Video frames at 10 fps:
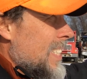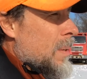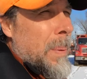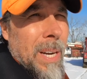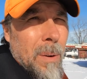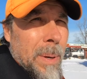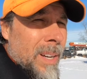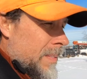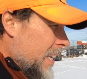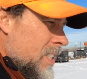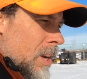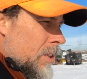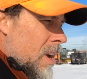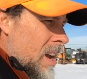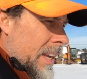in the peterbilt and they
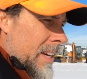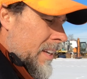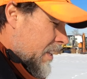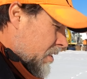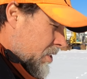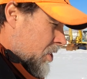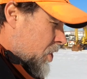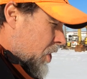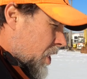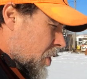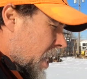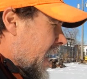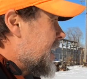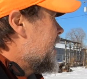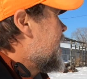start talking and they're just
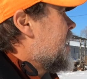chit-chatting